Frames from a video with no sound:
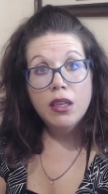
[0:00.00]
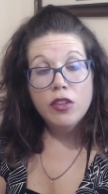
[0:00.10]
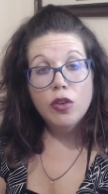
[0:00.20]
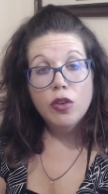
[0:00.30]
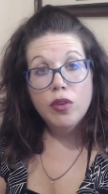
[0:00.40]

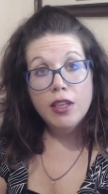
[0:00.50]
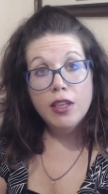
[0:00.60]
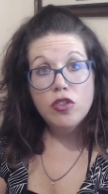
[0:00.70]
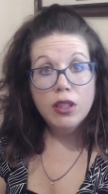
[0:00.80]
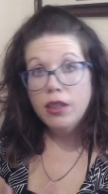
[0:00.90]
So,
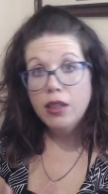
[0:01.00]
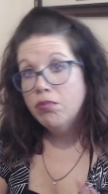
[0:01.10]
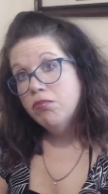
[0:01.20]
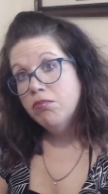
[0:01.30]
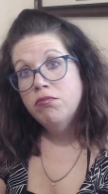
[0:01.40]
essentially,
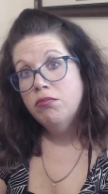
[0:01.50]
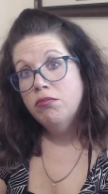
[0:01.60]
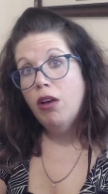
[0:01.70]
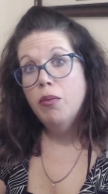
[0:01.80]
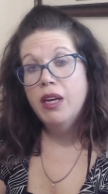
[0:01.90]

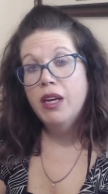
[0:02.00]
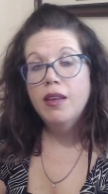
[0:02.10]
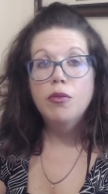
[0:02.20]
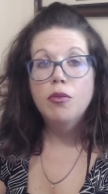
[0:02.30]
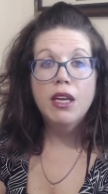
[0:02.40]
all the money
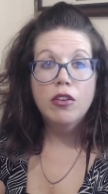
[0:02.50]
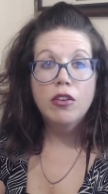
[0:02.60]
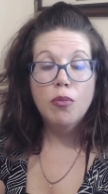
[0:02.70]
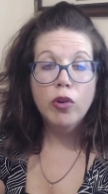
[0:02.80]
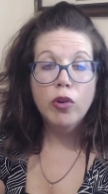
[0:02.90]
that you paid on
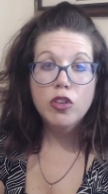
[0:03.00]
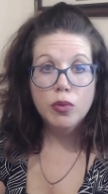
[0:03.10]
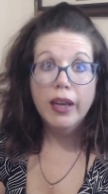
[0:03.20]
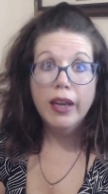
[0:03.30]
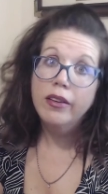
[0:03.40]
your mortgage
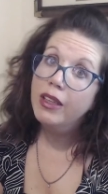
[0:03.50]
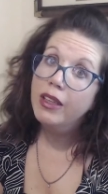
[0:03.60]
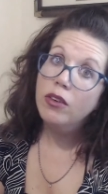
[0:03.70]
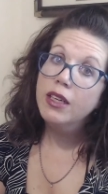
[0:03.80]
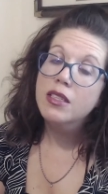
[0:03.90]
was kind of
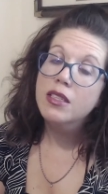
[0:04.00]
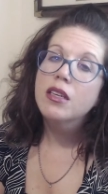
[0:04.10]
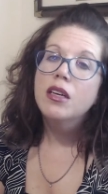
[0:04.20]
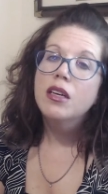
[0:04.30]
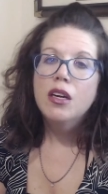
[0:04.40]
like rent.
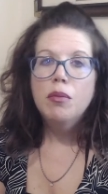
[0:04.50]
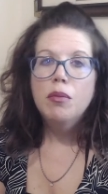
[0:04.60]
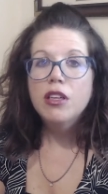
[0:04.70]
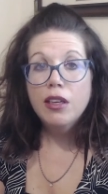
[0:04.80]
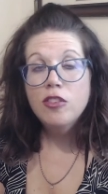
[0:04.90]

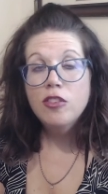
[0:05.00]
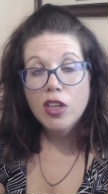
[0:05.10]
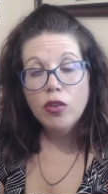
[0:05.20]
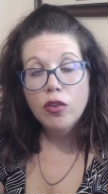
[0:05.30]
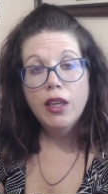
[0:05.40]
But in
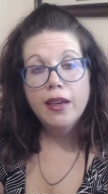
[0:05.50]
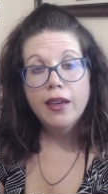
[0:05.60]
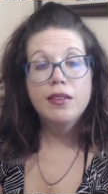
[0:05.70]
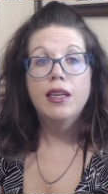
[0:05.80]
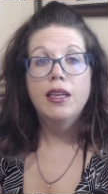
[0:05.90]
general, like
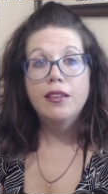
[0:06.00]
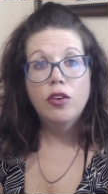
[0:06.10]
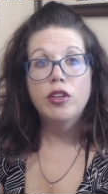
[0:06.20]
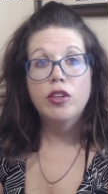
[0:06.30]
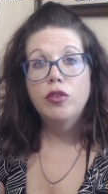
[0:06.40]
I said, it's
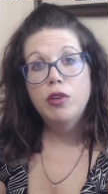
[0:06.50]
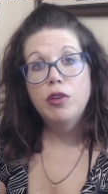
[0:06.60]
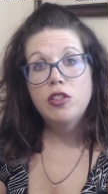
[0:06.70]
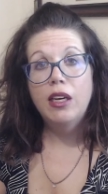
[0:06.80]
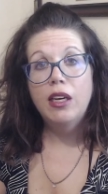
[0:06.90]
going to
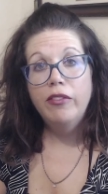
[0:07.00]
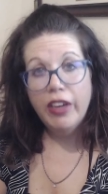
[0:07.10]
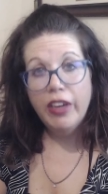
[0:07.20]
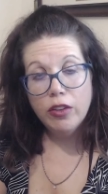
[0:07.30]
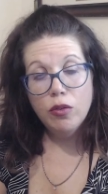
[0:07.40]
appreciate in
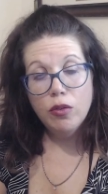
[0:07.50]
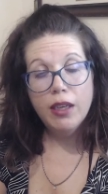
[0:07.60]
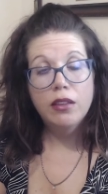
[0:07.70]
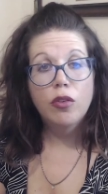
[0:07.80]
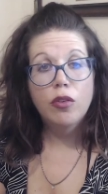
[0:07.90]
value
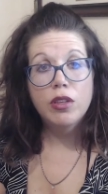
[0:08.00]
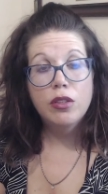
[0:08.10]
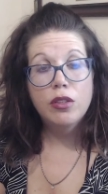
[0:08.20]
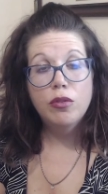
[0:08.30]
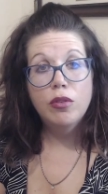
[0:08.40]
and it's going
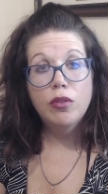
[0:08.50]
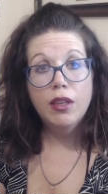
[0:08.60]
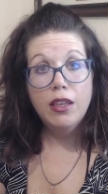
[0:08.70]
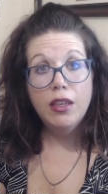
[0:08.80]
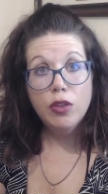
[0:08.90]
to
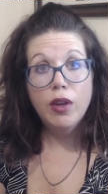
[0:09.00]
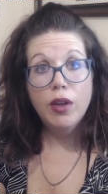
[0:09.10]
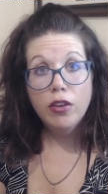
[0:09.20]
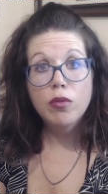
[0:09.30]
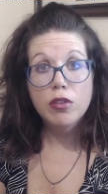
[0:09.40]
give you a
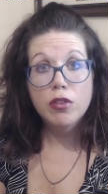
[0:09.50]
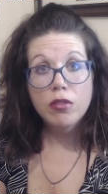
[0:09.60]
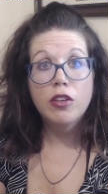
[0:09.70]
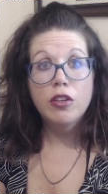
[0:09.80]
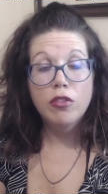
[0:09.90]
good
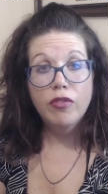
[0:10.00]
return on your